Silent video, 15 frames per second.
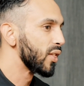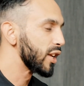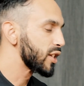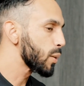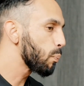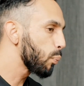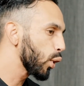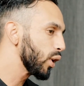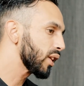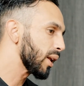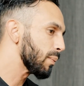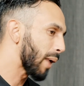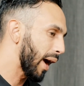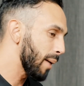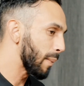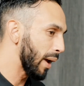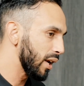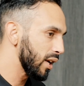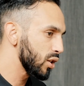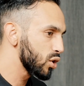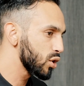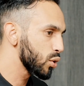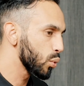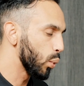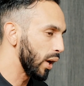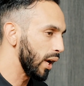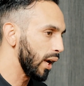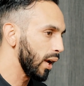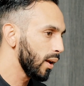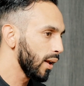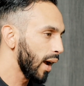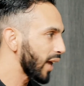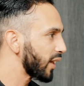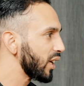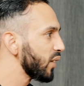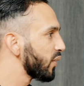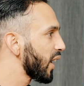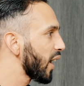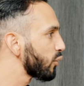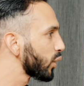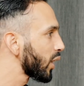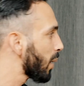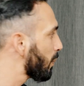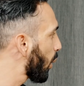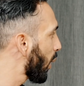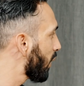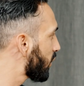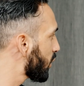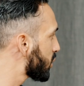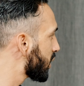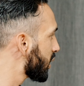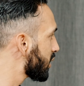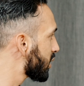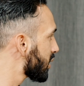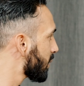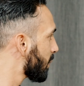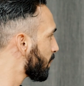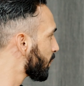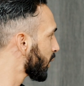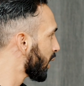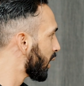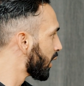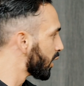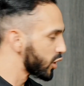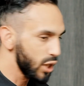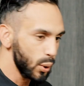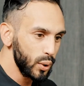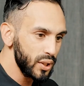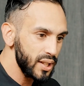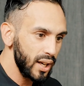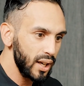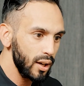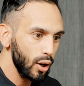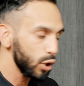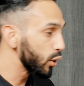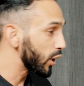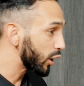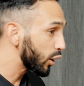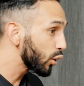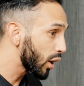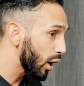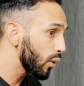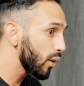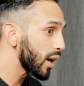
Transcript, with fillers: There's a point in my marriage where I didn't even have to tell my wife those things. She would say, Are you ready to go?